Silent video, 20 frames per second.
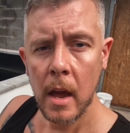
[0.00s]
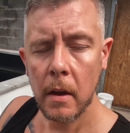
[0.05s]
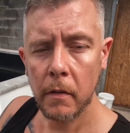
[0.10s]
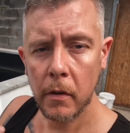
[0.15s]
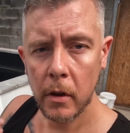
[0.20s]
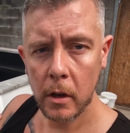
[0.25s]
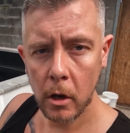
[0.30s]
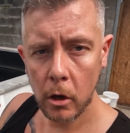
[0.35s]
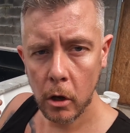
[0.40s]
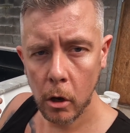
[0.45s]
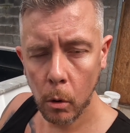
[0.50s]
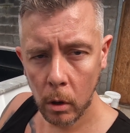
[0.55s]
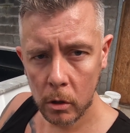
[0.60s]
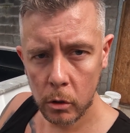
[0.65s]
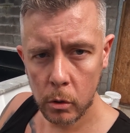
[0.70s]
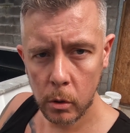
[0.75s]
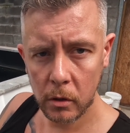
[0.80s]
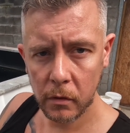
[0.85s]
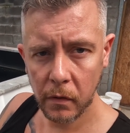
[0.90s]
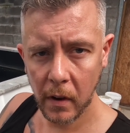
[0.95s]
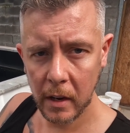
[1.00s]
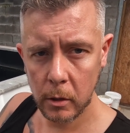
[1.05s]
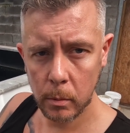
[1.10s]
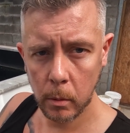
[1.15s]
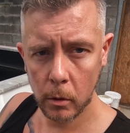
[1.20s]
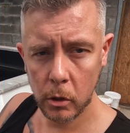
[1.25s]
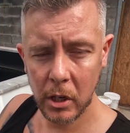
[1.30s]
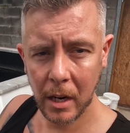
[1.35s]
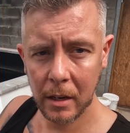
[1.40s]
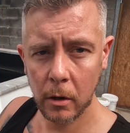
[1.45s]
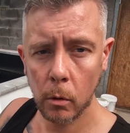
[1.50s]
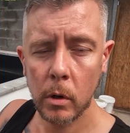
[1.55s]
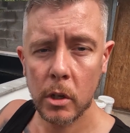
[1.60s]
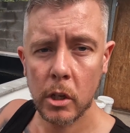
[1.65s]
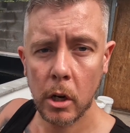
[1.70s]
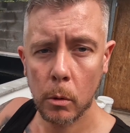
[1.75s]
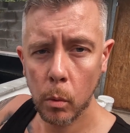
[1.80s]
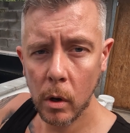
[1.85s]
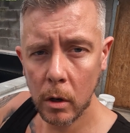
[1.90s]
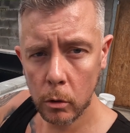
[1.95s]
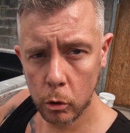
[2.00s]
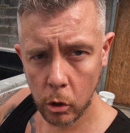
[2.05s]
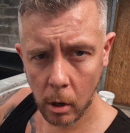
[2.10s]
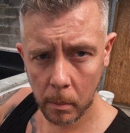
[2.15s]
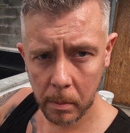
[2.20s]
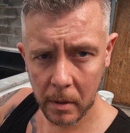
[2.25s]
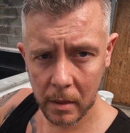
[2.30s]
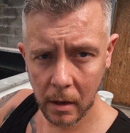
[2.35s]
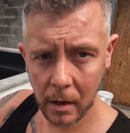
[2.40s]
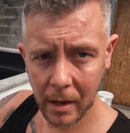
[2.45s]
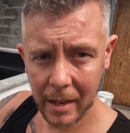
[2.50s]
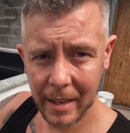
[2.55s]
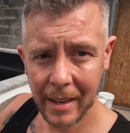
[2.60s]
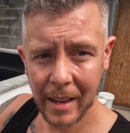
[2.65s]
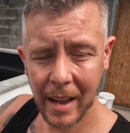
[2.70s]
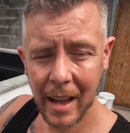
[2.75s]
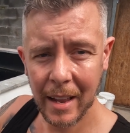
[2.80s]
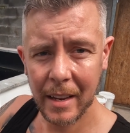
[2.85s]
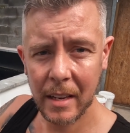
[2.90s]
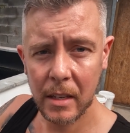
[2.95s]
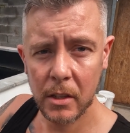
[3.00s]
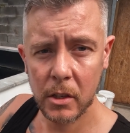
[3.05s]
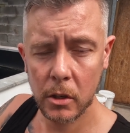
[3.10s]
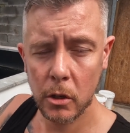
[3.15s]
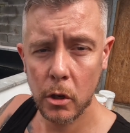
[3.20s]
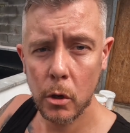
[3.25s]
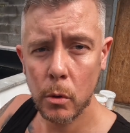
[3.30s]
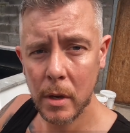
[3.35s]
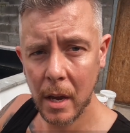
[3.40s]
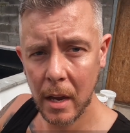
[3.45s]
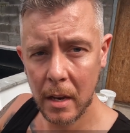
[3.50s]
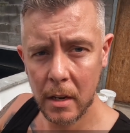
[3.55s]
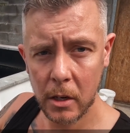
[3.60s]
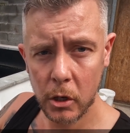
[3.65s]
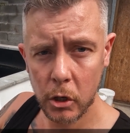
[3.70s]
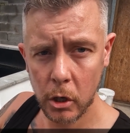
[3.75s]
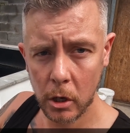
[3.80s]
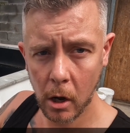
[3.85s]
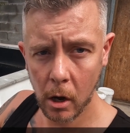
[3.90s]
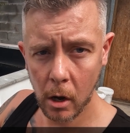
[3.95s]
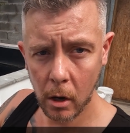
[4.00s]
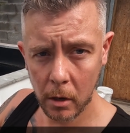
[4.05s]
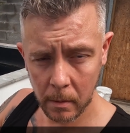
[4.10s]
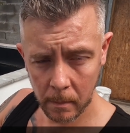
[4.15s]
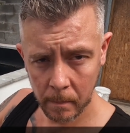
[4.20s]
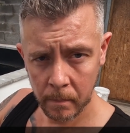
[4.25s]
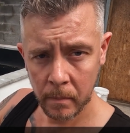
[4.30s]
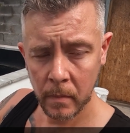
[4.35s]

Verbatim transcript: If you can go onto his Facebook channel, which I will drop in the link, and it's UK Nishigai,